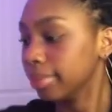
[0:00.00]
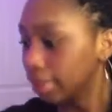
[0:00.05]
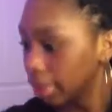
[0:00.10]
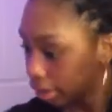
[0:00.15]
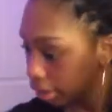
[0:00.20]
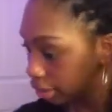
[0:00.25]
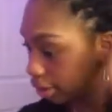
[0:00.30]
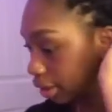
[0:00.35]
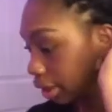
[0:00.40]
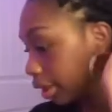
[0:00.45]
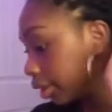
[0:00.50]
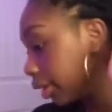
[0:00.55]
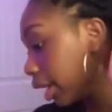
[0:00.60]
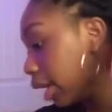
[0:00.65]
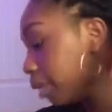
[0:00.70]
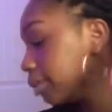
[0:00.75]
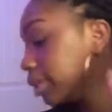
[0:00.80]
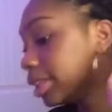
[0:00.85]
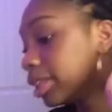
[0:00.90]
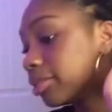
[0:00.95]
So how
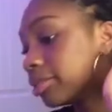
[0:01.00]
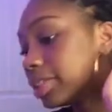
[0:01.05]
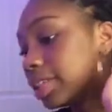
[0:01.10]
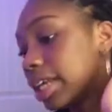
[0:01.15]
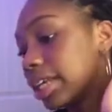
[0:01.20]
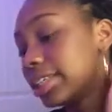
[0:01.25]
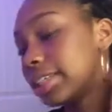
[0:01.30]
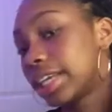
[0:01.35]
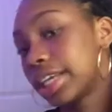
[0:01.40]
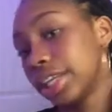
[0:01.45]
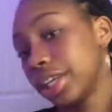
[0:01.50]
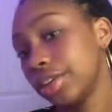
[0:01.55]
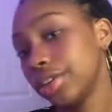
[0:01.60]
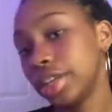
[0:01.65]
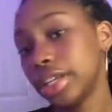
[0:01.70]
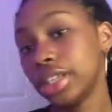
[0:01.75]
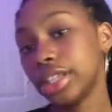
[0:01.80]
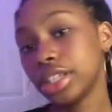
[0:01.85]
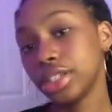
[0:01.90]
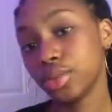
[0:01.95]
many times did I say cute in
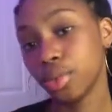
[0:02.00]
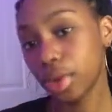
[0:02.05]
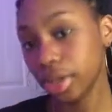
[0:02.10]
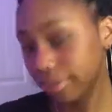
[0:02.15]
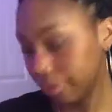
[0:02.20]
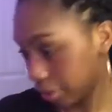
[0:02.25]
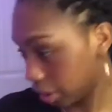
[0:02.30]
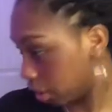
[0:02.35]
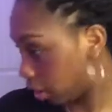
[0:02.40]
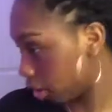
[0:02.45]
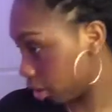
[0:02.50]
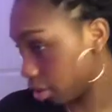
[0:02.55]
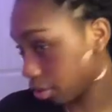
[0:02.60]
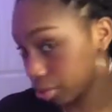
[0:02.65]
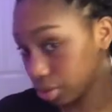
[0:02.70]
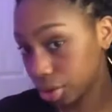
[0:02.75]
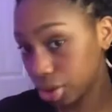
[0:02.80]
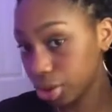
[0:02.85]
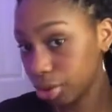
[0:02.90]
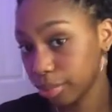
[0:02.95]
this one video?
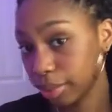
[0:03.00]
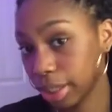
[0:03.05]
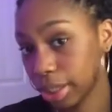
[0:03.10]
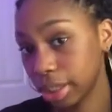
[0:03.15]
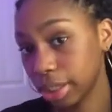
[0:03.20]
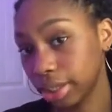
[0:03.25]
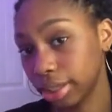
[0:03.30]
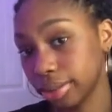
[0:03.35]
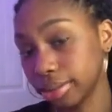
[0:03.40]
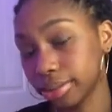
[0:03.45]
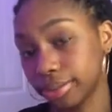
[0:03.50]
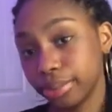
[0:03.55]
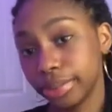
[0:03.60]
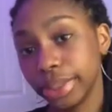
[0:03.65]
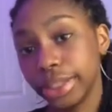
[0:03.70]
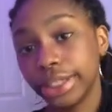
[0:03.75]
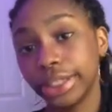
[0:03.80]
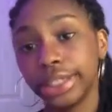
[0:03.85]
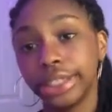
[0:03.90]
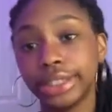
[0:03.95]
Too many, but
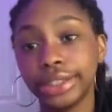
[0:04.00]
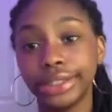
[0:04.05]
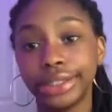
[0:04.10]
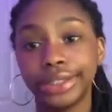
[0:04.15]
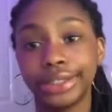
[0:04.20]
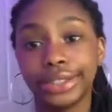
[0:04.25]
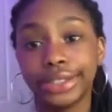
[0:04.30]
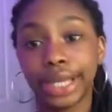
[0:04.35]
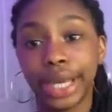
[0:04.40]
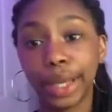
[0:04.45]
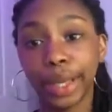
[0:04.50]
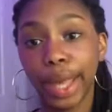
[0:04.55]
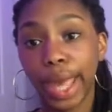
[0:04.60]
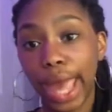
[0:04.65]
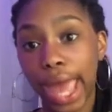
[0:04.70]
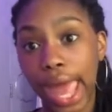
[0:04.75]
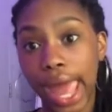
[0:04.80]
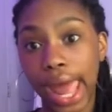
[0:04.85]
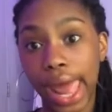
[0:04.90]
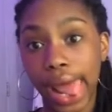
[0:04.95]
it's
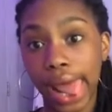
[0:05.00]
okay.